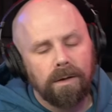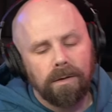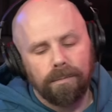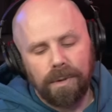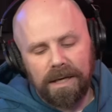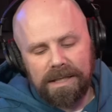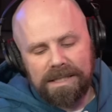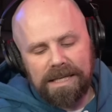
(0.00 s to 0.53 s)

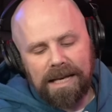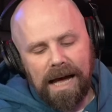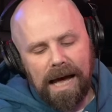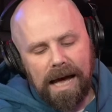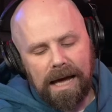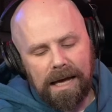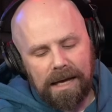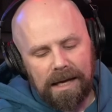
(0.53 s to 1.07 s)
But it's
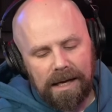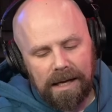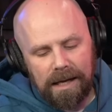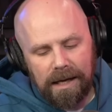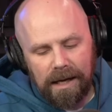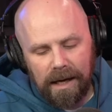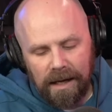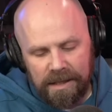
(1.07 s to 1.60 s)
not
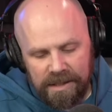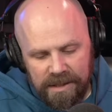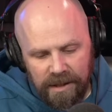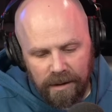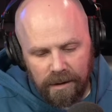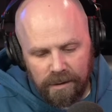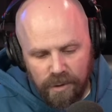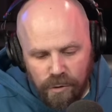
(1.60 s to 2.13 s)

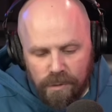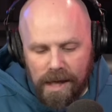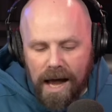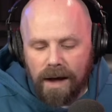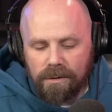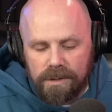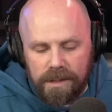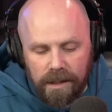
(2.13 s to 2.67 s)
until
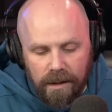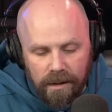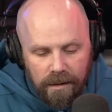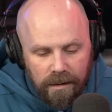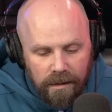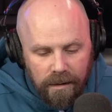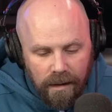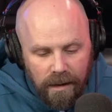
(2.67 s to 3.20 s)

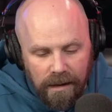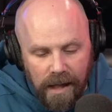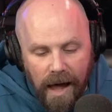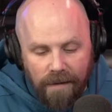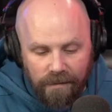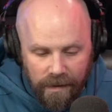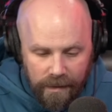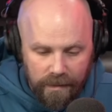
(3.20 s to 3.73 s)

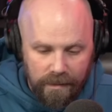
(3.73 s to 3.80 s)
2011